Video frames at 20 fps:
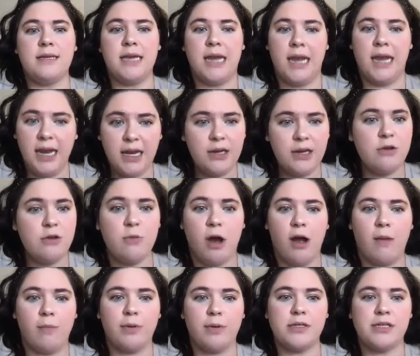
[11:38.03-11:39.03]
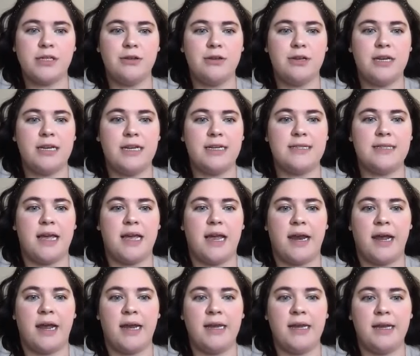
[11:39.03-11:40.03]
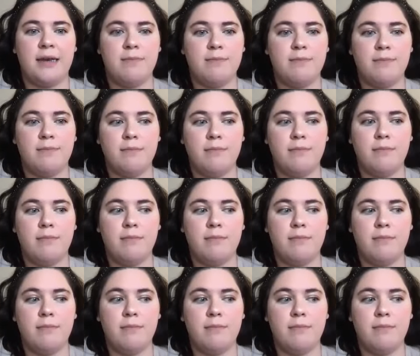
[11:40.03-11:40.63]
take new opportunities and I can